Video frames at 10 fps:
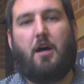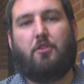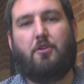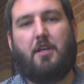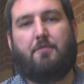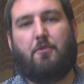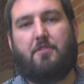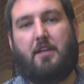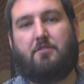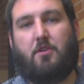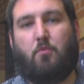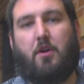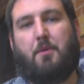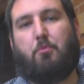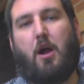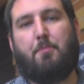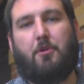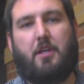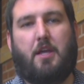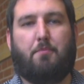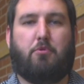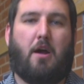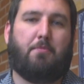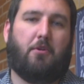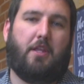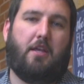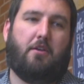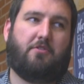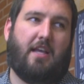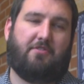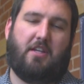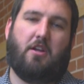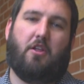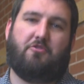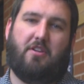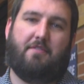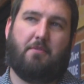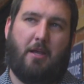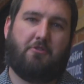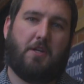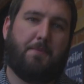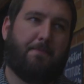looking for things that are working properly, improperly, testing knowledge and information.